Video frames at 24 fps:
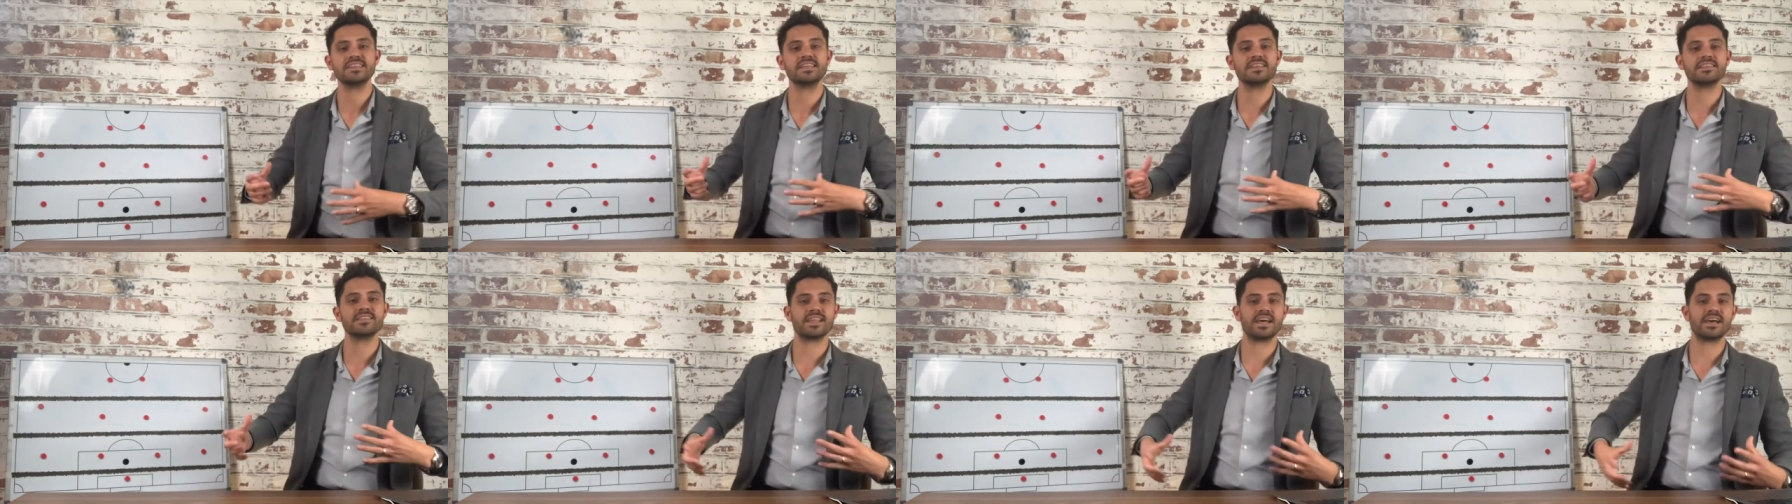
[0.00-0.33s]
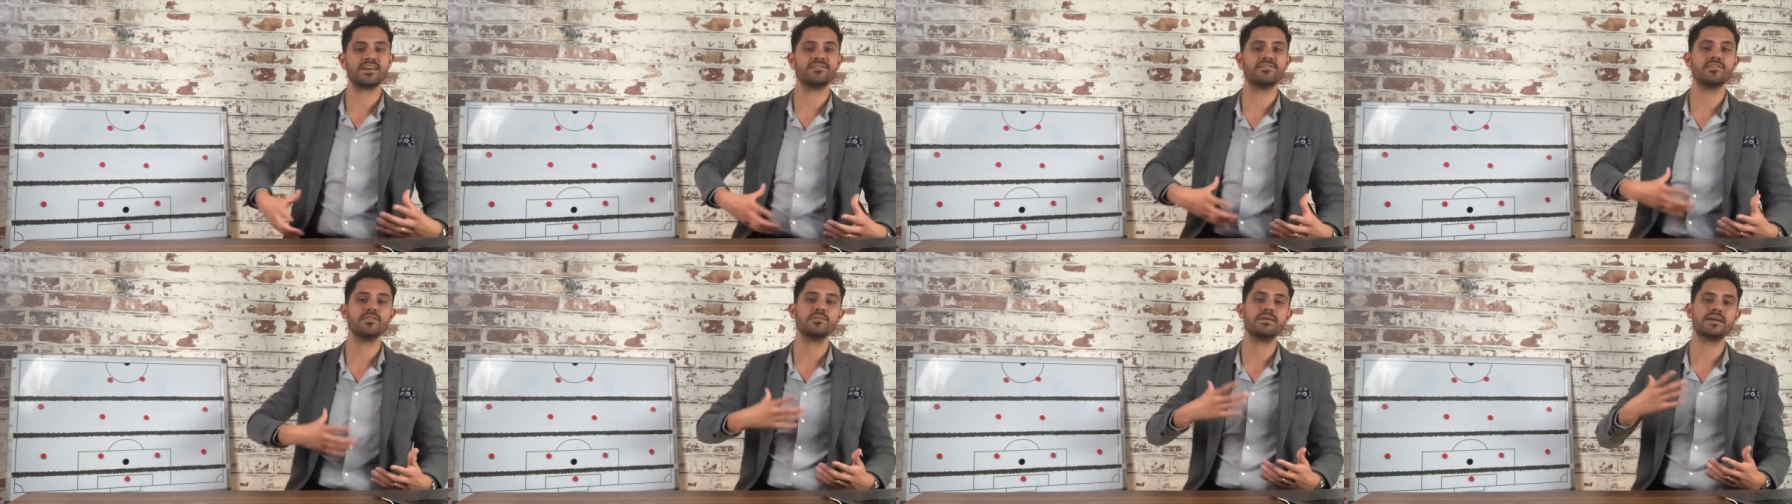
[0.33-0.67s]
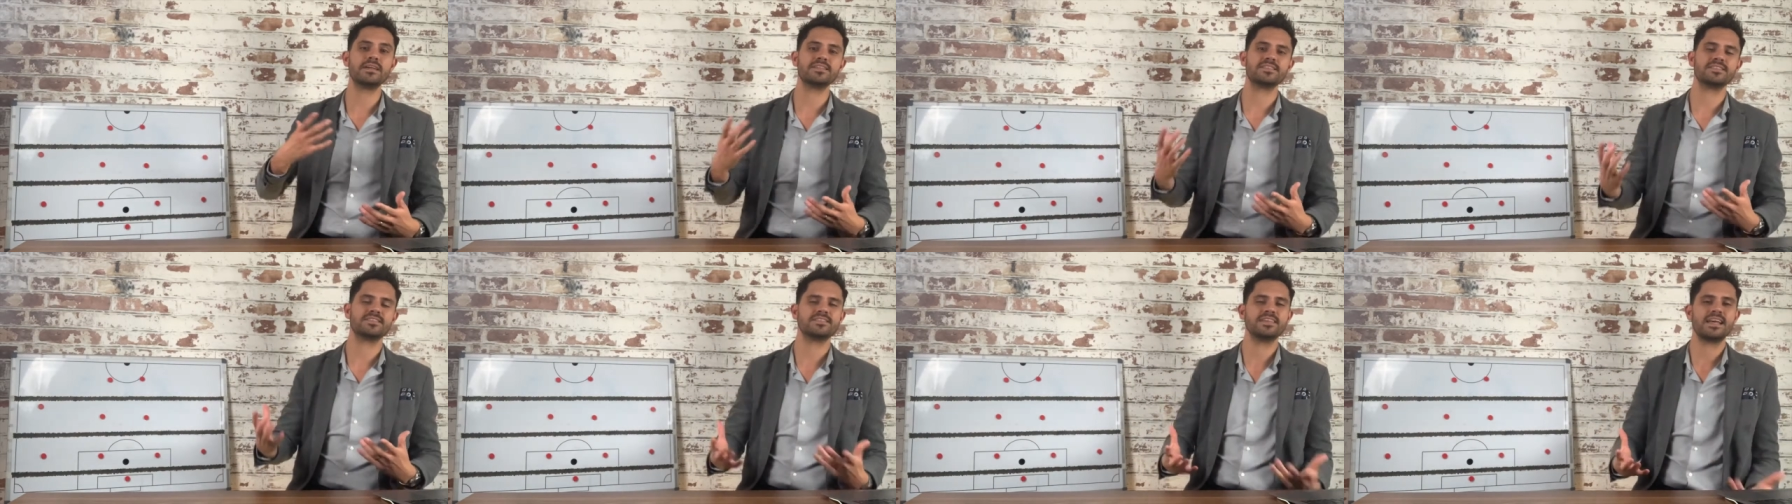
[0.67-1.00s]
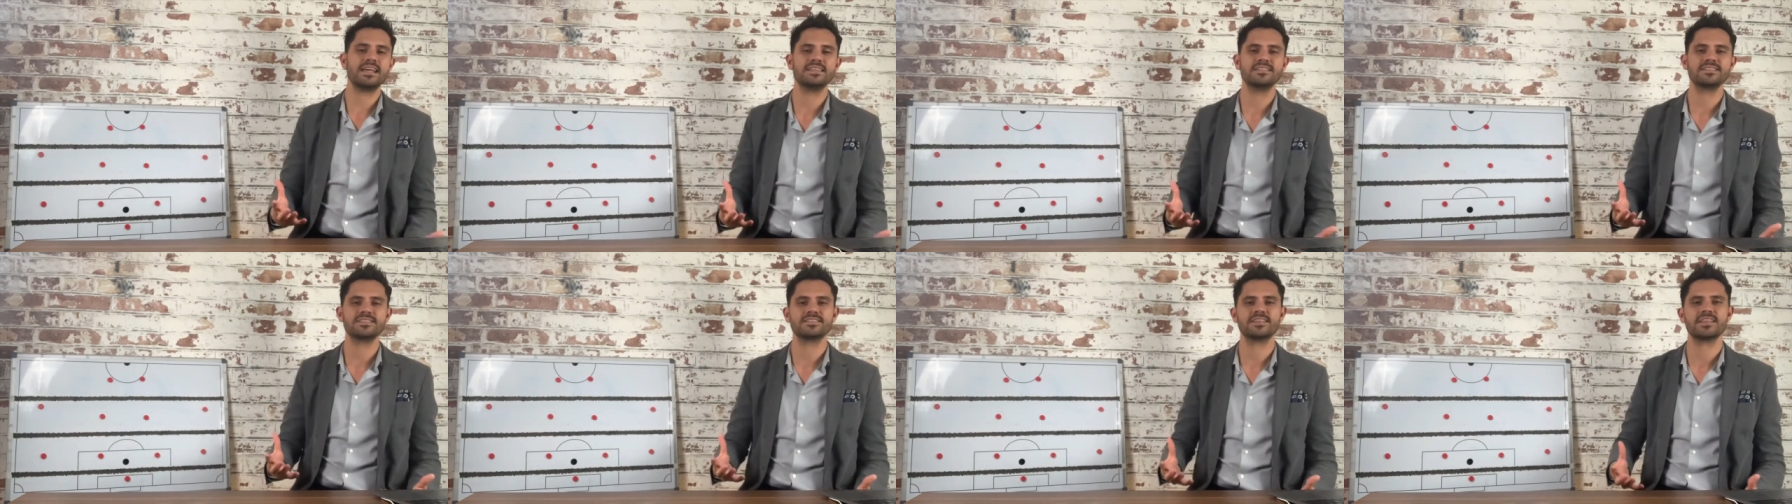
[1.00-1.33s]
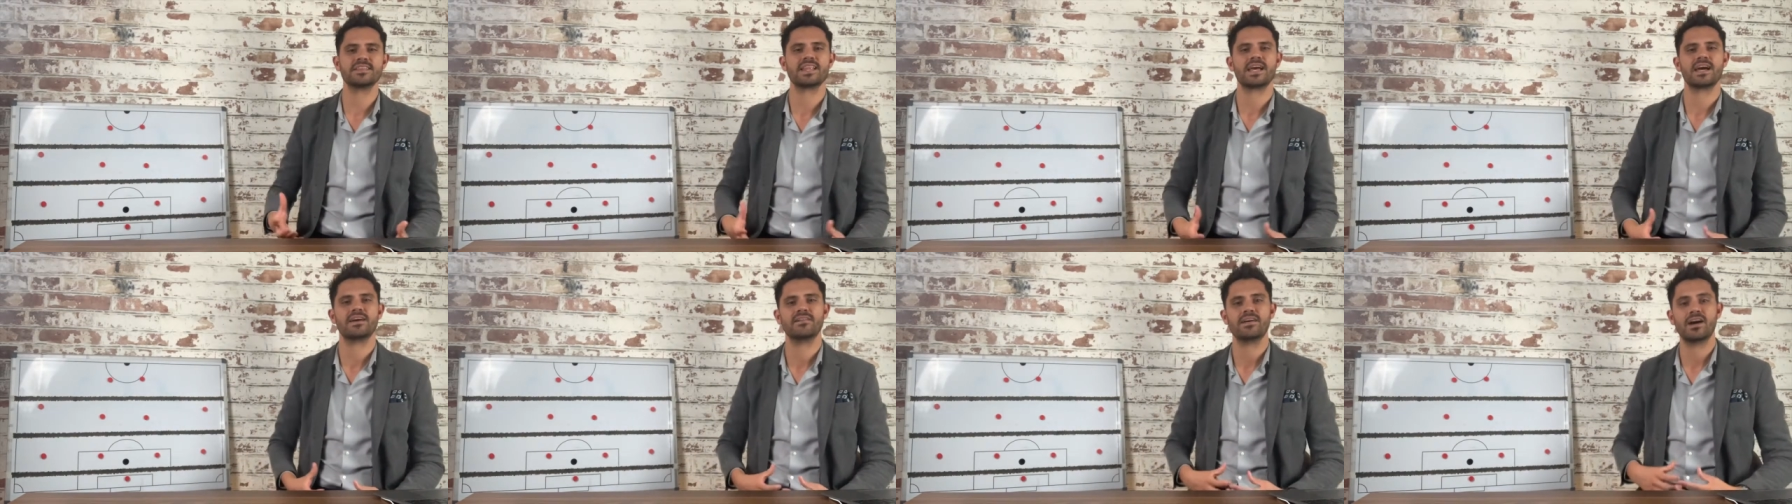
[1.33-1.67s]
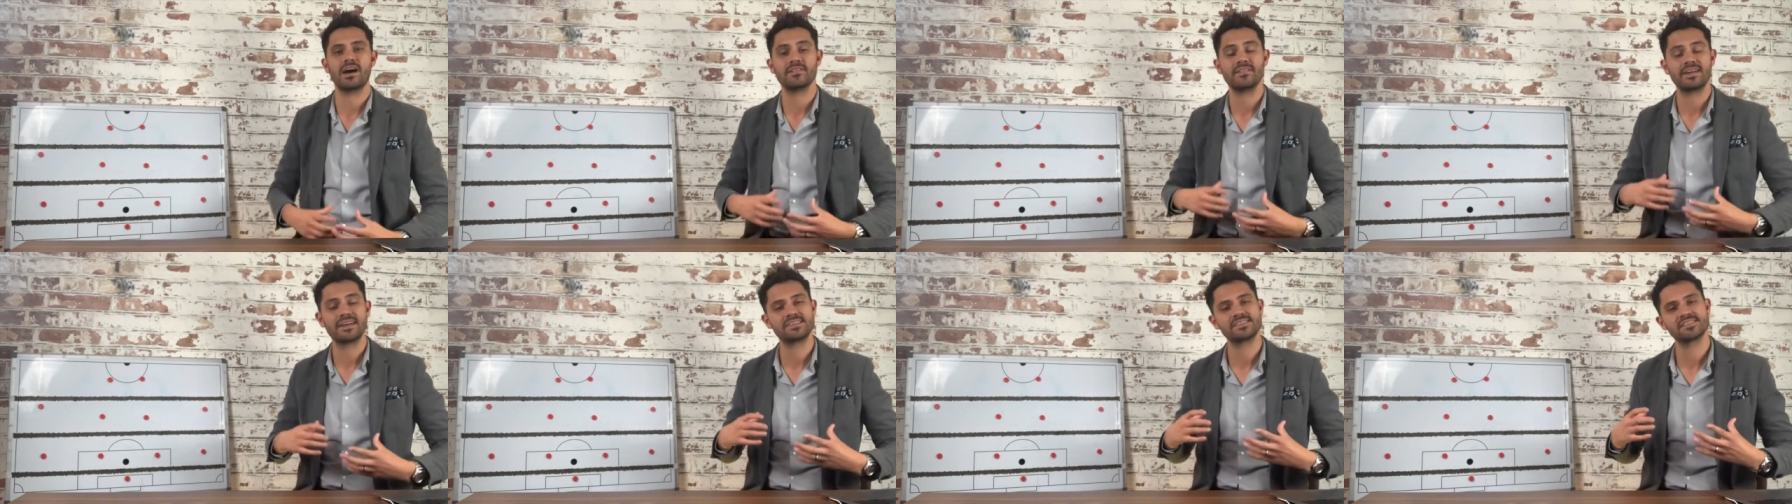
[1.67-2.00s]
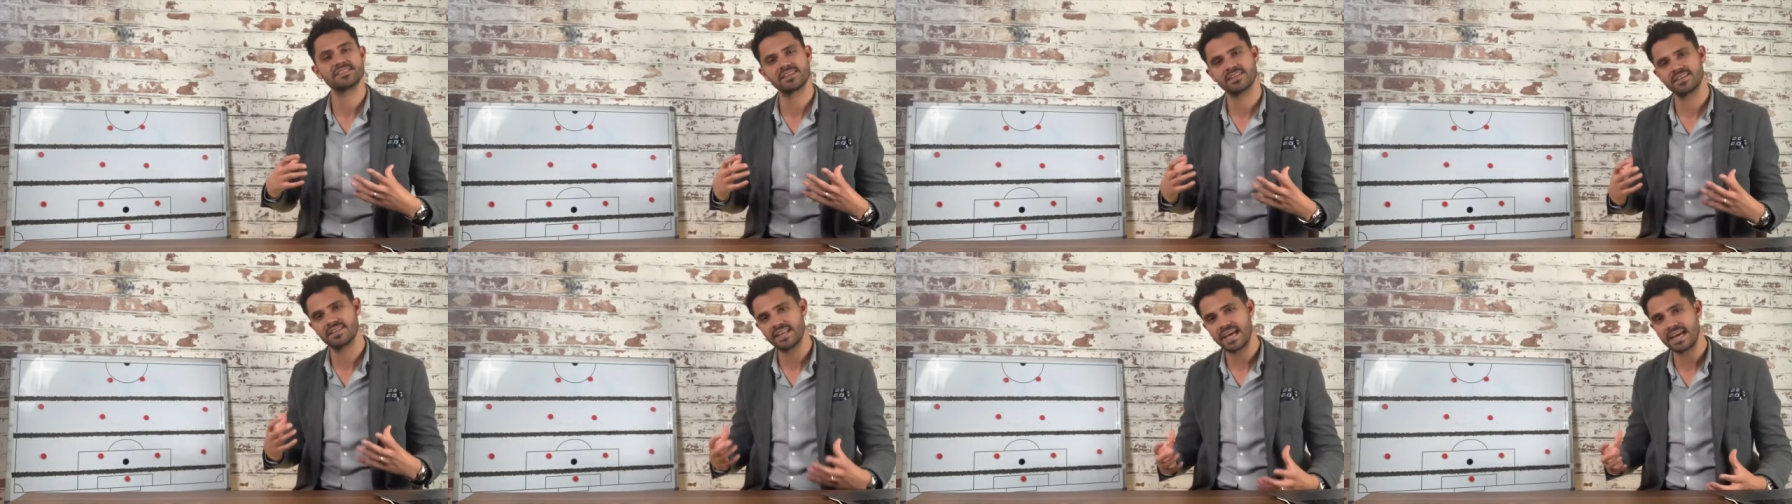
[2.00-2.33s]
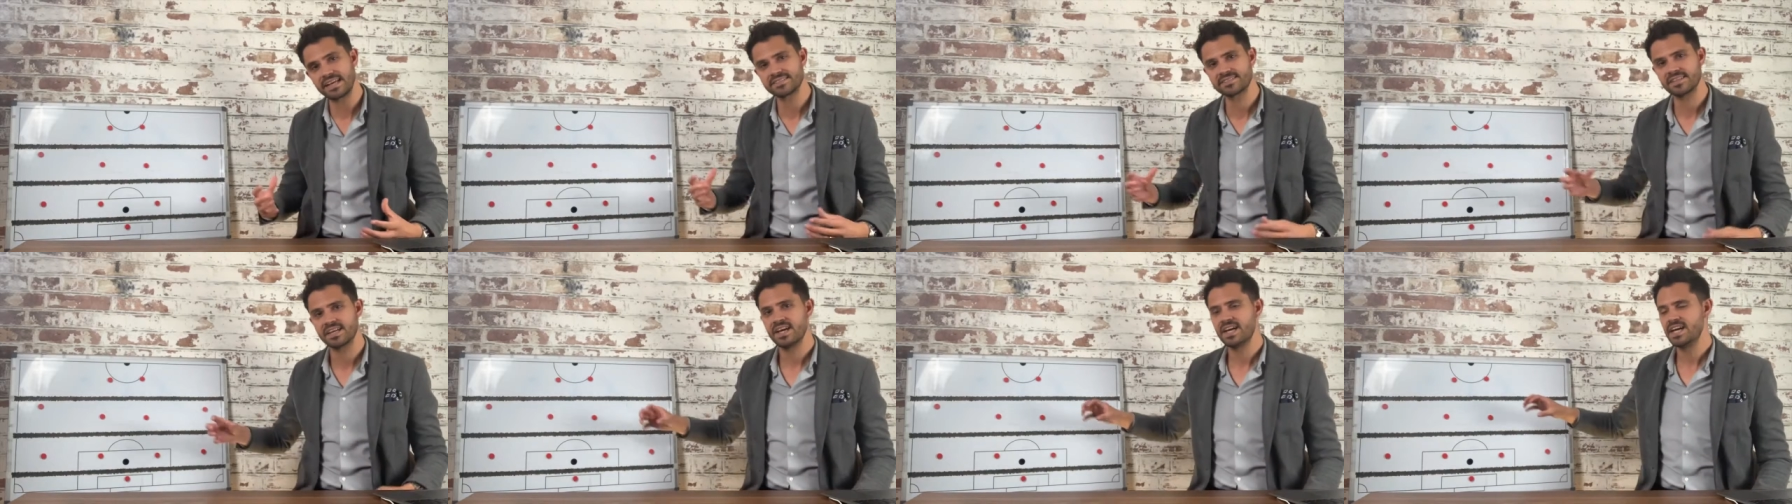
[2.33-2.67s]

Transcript: it therefore makes sense that there are a select